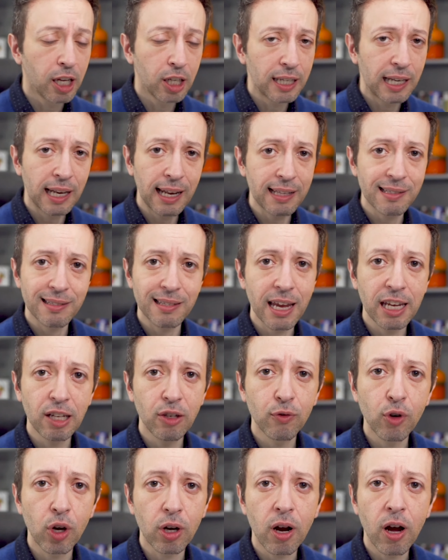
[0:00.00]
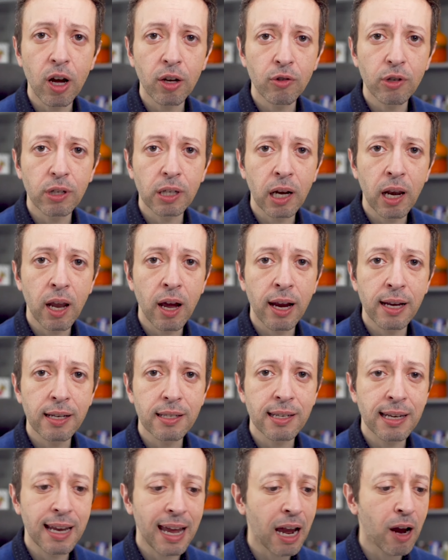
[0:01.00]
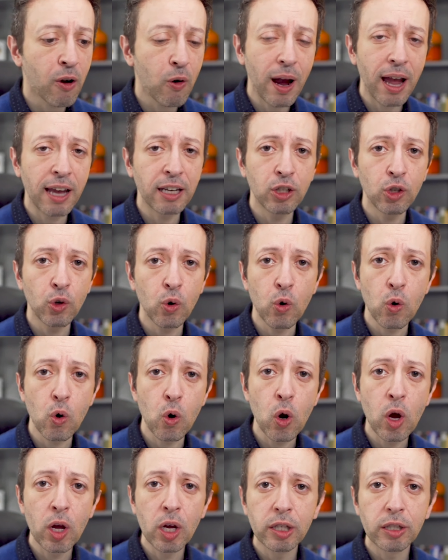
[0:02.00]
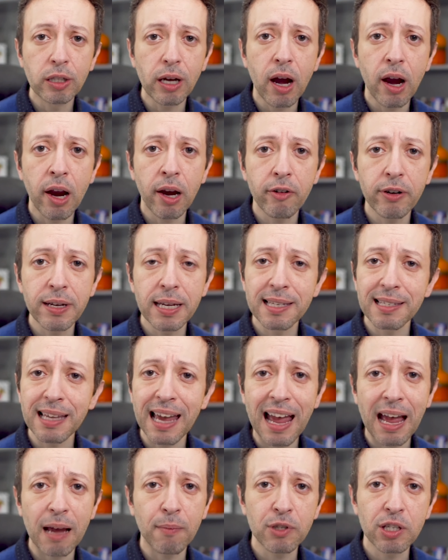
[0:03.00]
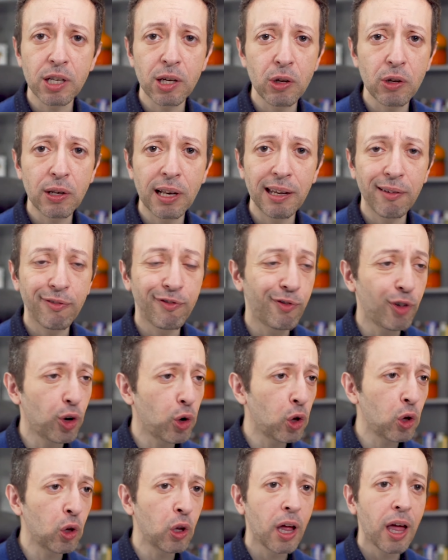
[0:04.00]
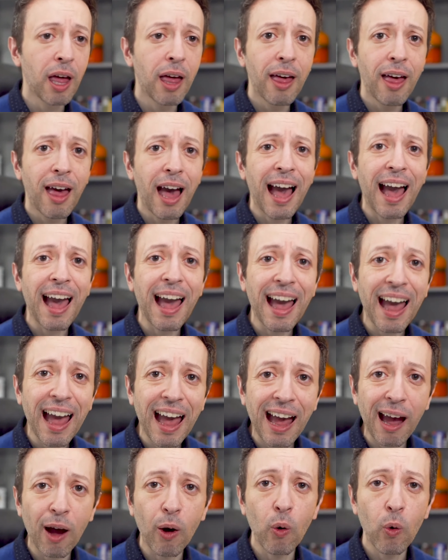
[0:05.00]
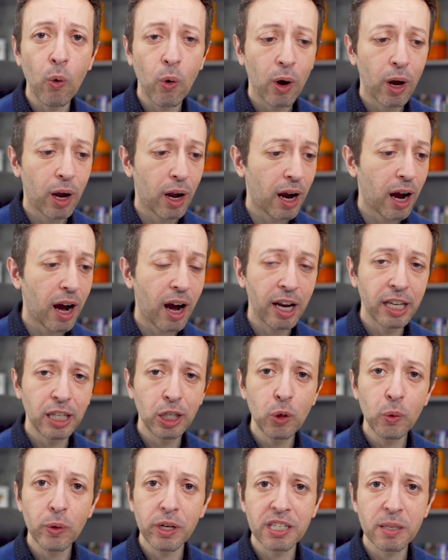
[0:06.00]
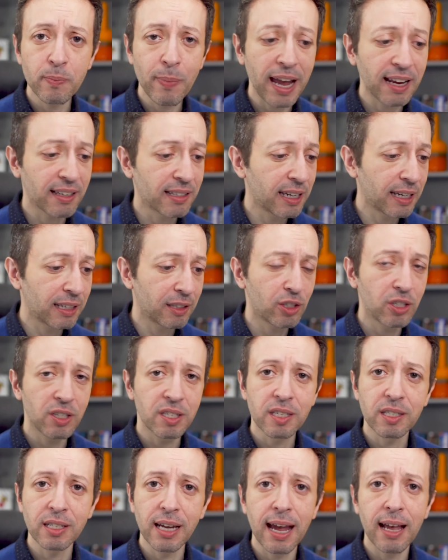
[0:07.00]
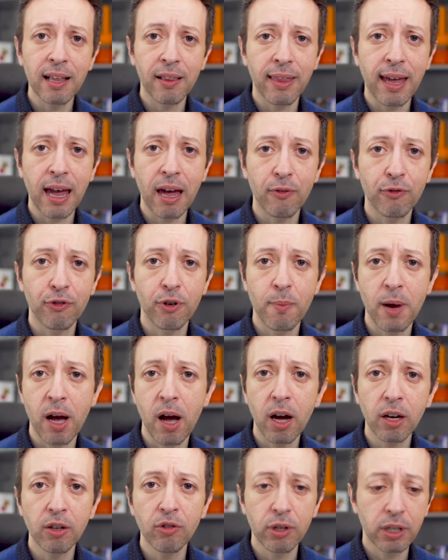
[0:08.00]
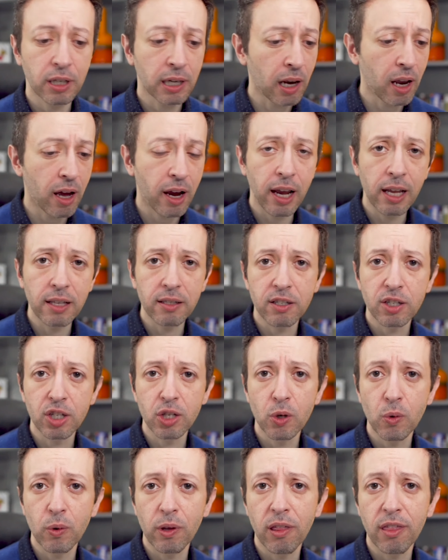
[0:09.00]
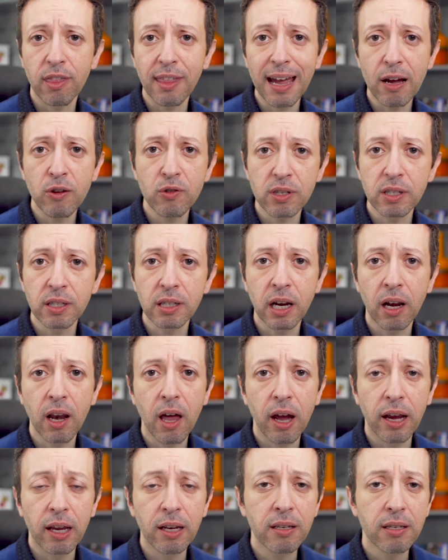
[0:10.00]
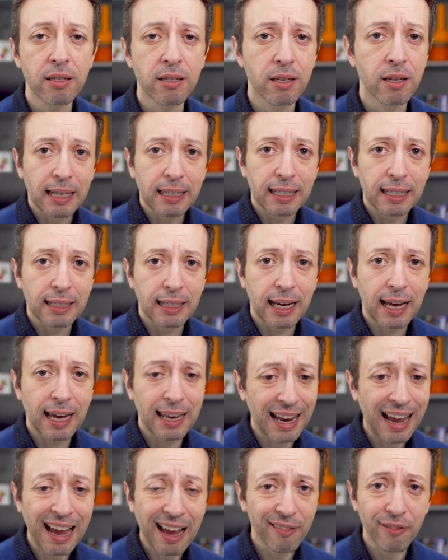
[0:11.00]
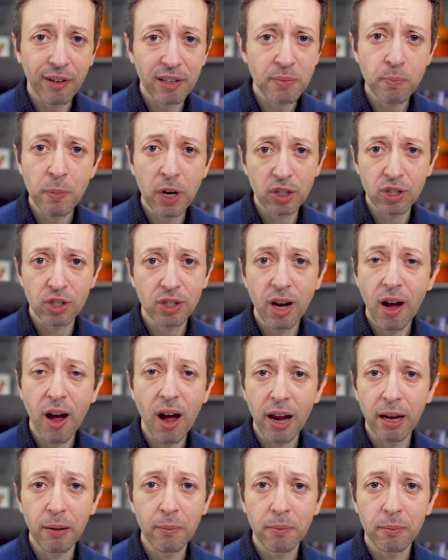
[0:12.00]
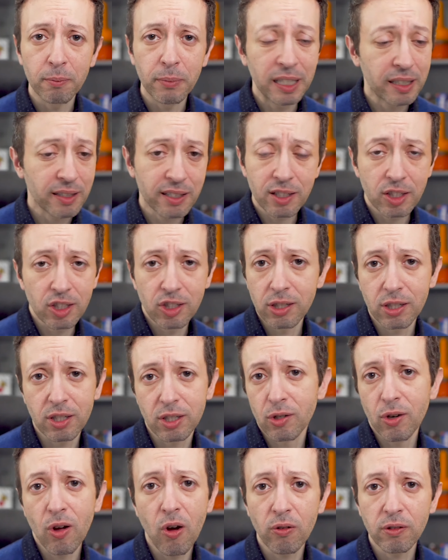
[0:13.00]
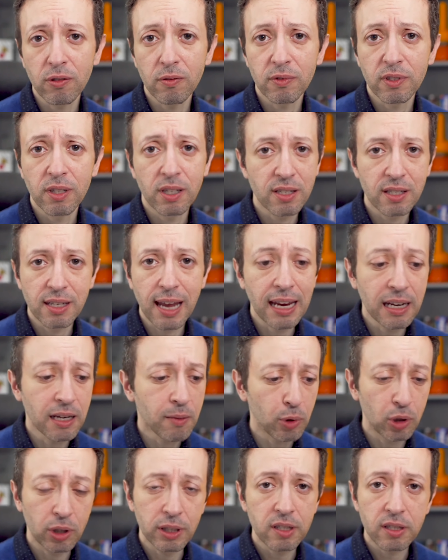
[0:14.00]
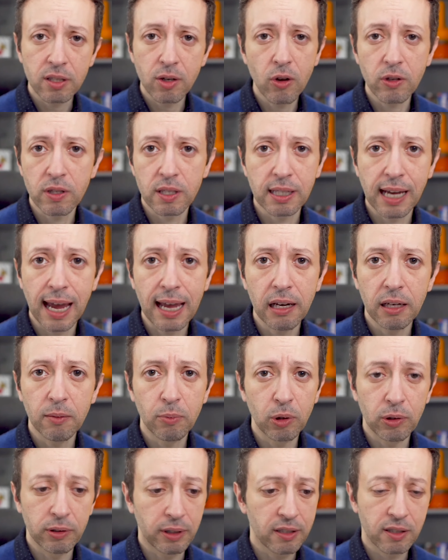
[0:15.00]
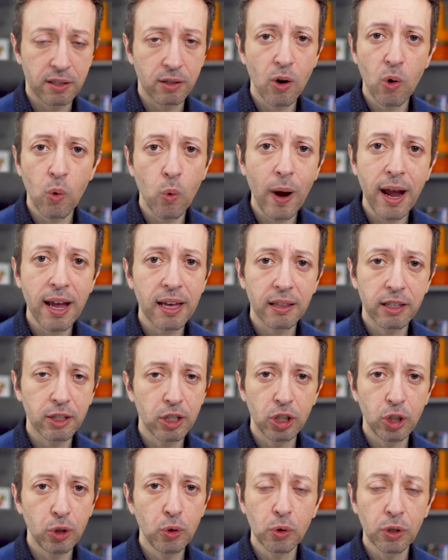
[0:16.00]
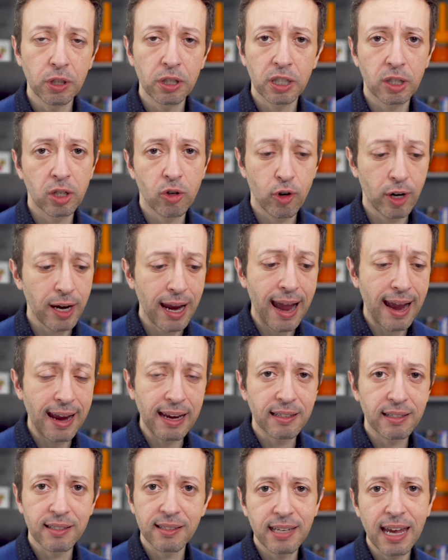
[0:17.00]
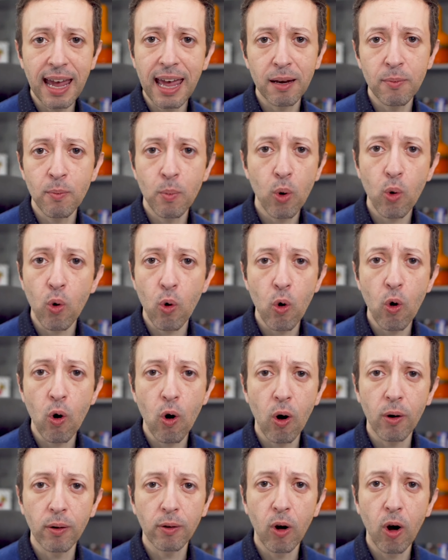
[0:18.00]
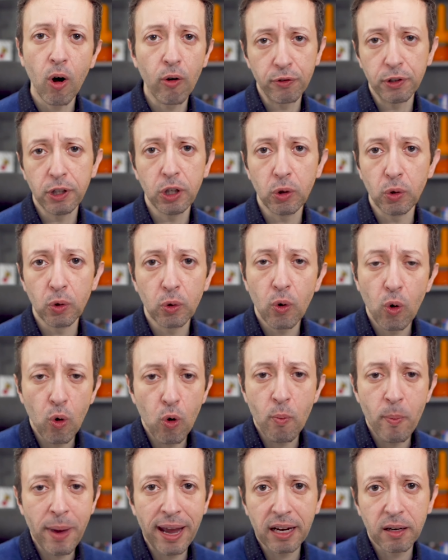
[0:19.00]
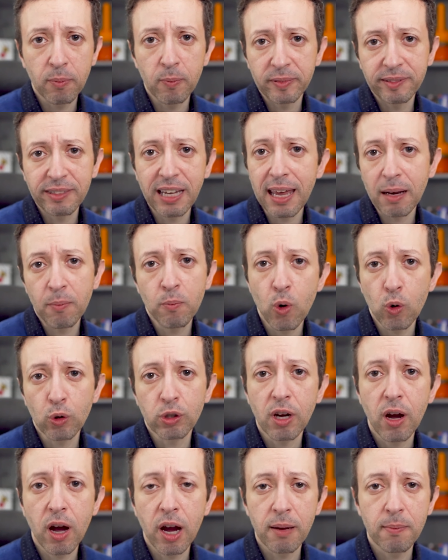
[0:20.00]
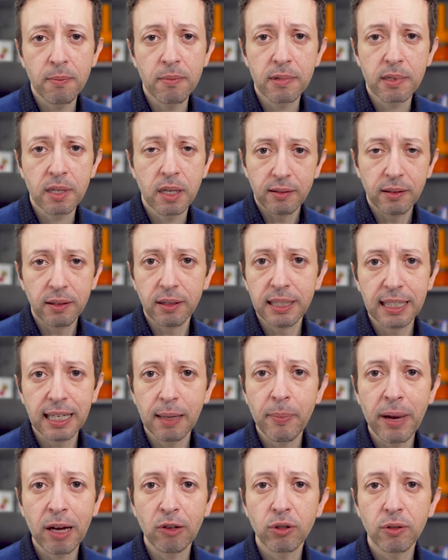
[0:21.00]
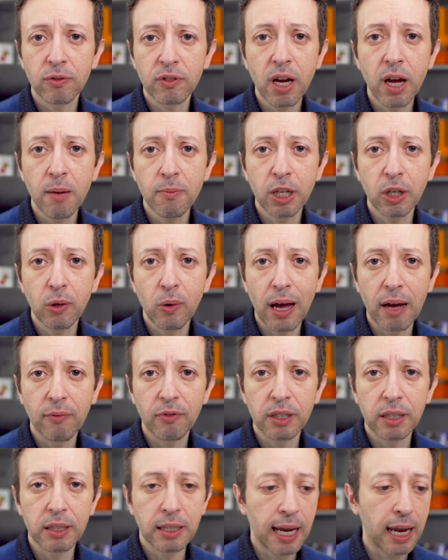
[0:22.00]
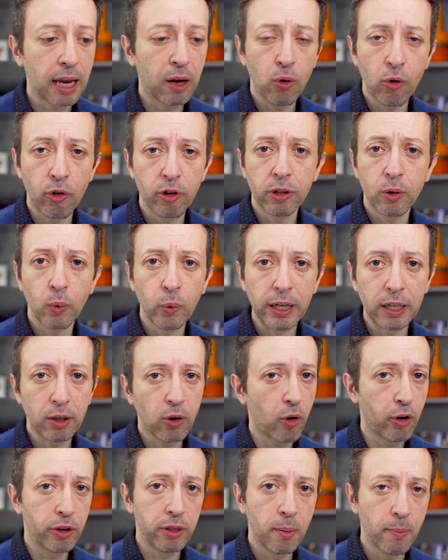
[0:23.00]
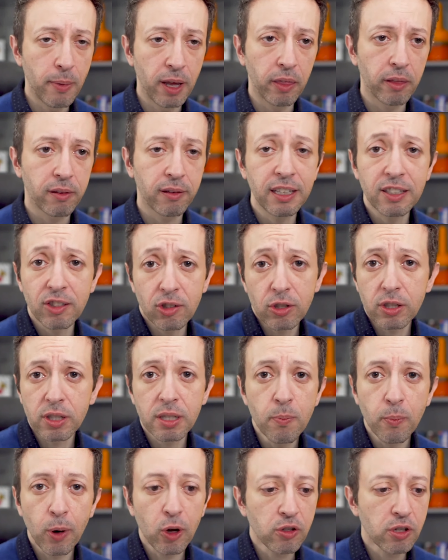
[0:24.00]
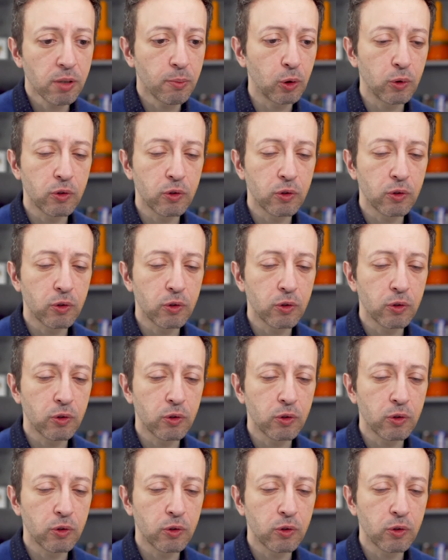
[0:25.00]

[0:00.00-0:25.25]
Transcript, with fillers: Let's say you've got a hundred clients now and your diary is absolutely full. How are you expecting to scale that from a hundred clients to a thousand clients and have as much time? It's just not sustainable, it's not scalable. There's no way that you can create ten more of you or make ten more times the amount of time that you have in the day or in the week or in the month. It's just impossible.